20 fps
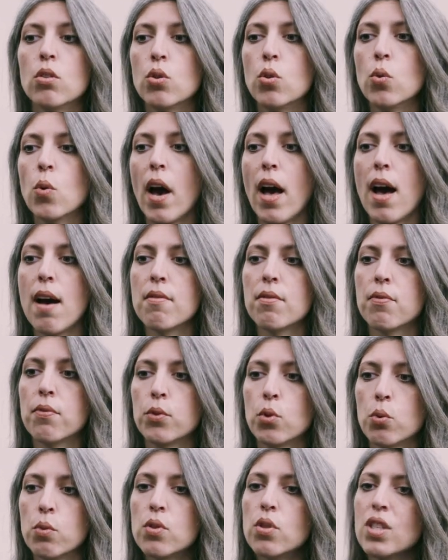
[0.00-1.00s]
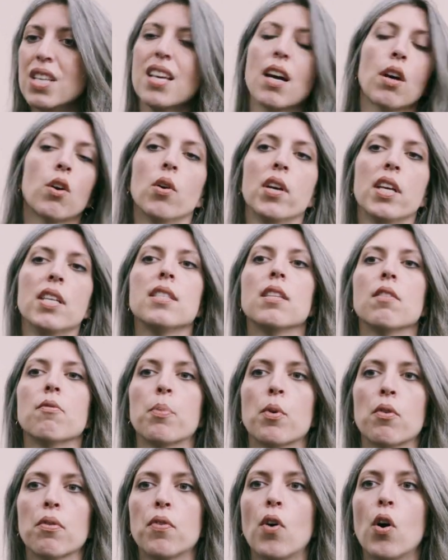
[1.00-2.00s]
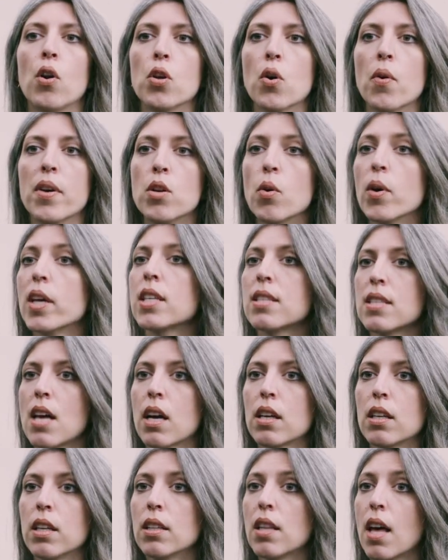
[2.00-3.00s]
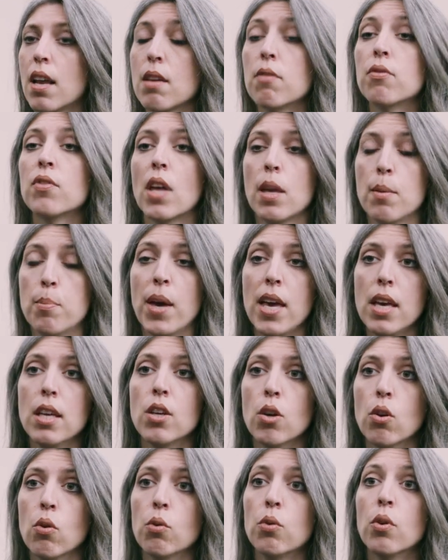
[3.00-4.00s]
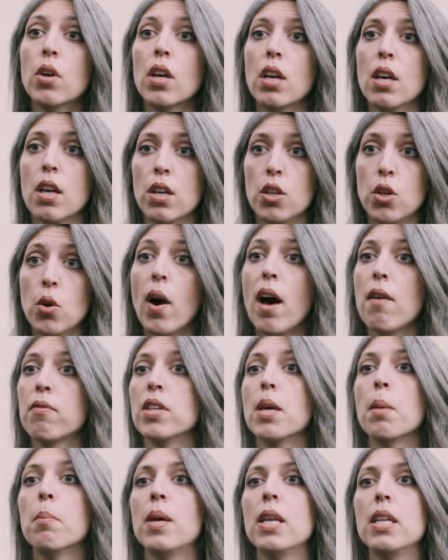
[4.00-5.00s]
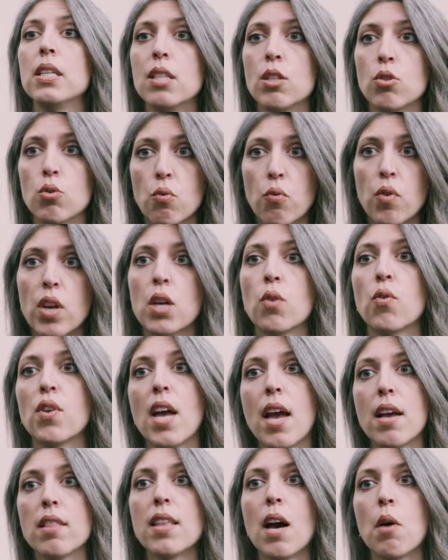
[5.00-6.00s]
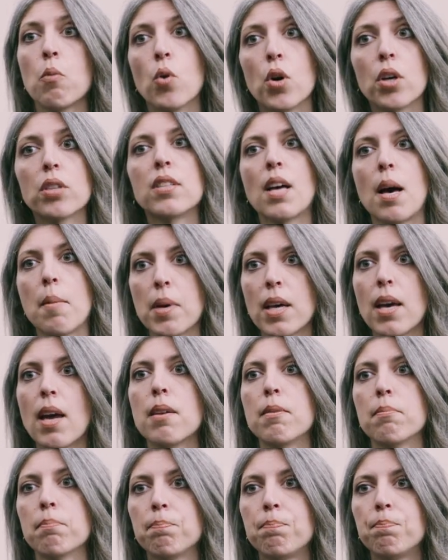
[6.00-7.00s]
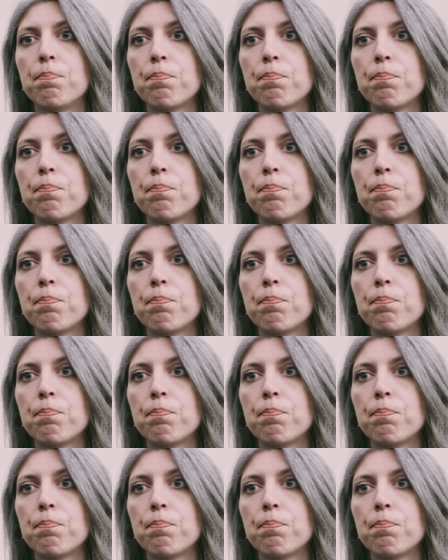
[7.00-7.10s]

to see a cohesive portfolio and know exactly if they pay you, you have the ability to recreate that work time again.